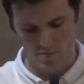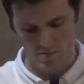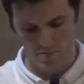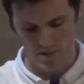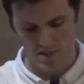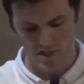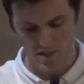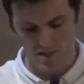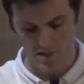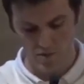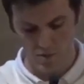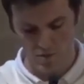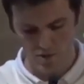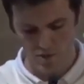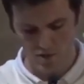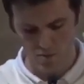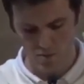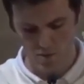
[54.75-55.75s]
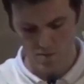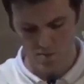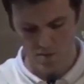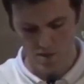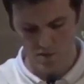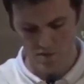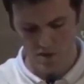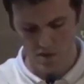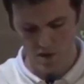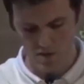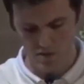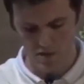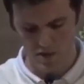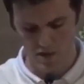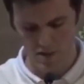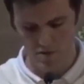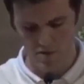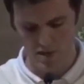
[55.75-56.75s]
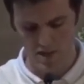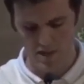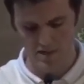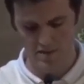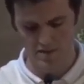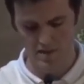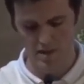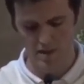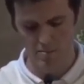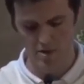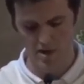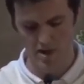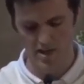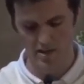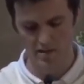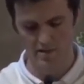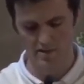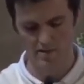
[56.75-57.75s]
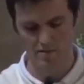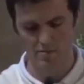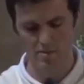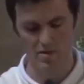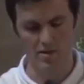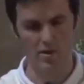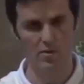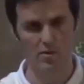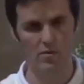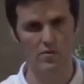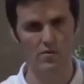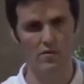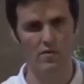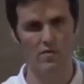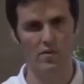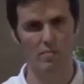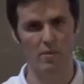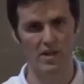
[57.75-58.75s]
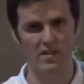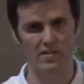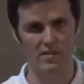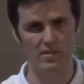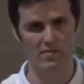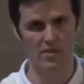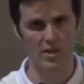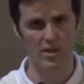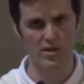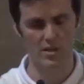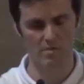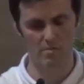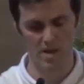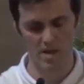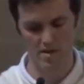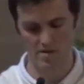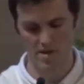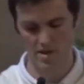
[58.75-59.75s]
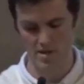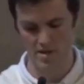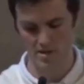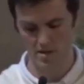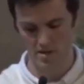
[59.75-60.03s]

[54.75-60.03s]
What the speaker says: But it is also what most closely unites our prayers with those of the Blessed Virgin Mary,